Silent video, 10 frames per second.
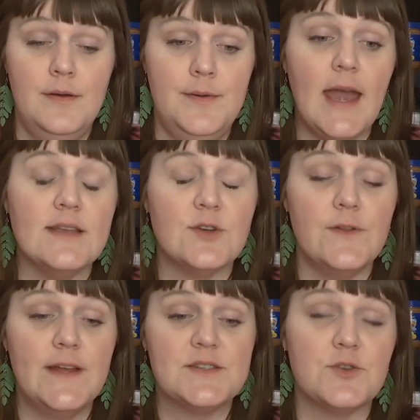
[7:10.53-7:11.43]
Yeah, I told
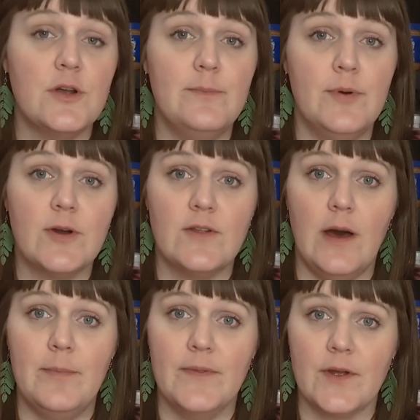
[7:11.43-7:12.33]
that story at book
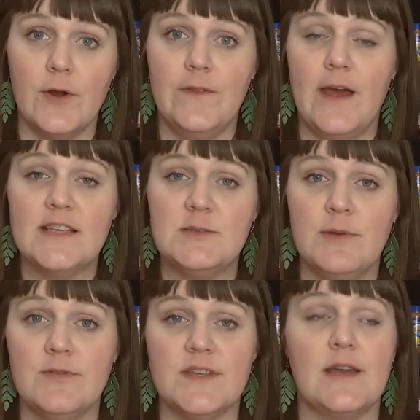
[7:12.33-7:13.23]
club, and the girl next to me
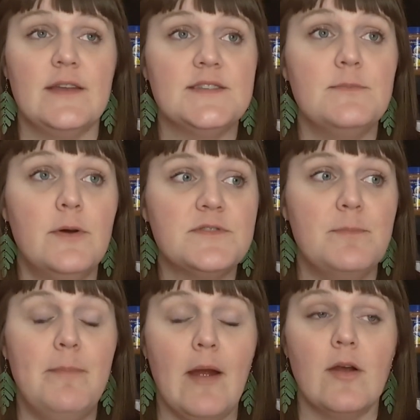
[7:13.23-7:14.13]
was like, that's the most
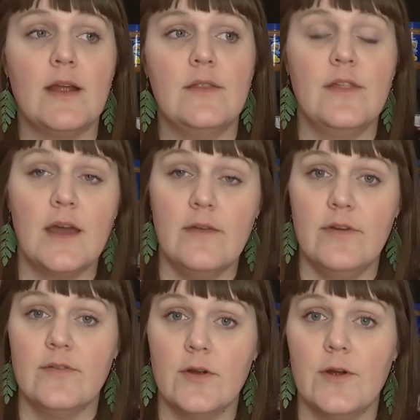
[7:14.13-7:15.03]
American thing I've
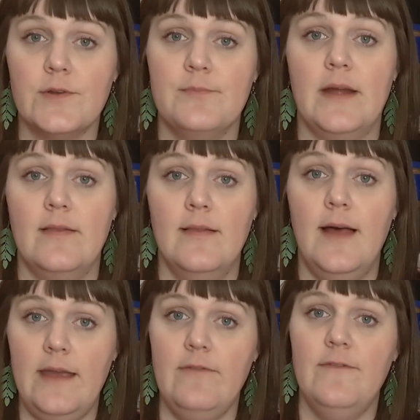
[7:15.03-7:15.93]
ever heard in my
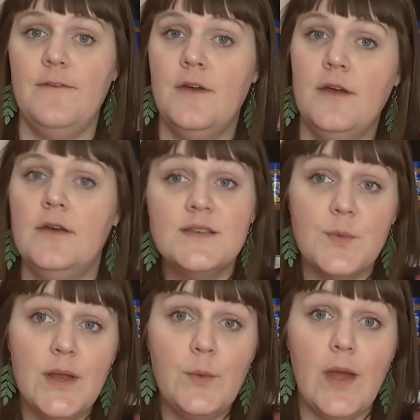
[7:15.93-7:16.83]
life. So
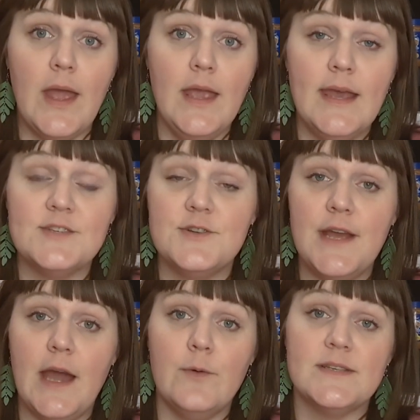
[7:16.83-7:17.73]
anyway, yesterday
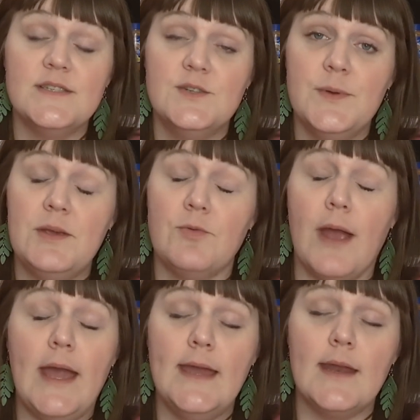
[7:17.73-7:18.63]
I wasn't doing
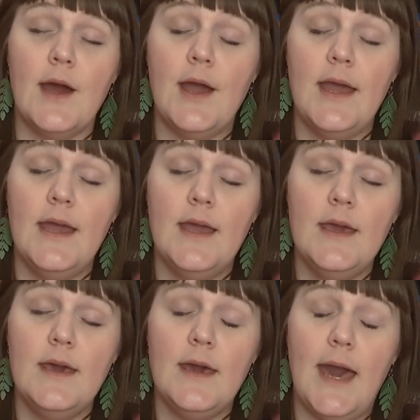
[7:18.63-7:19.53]
great.
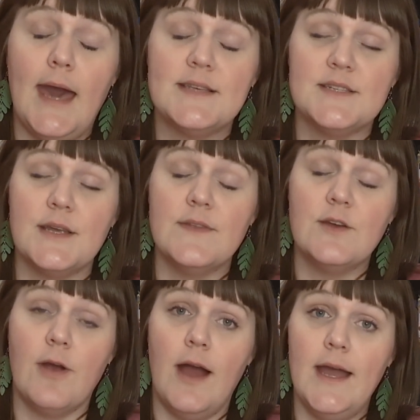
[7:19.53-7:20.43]
I accidentally
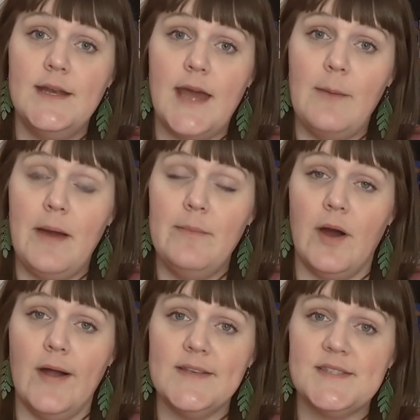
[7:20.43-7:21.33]
cried at my
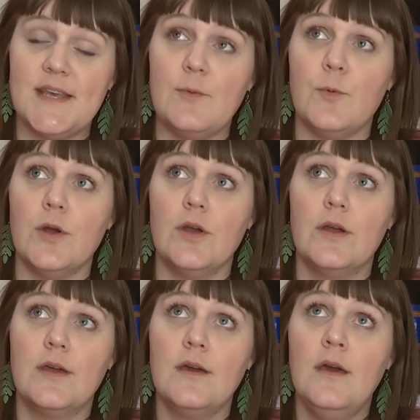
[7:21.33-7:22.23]
boss at
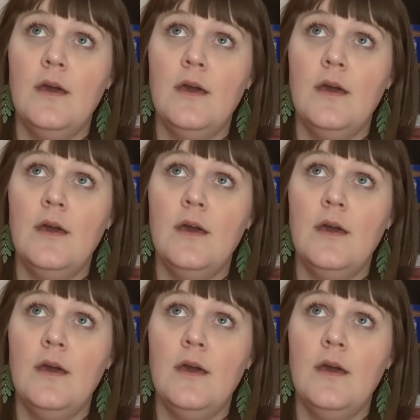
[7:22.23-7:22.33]
work.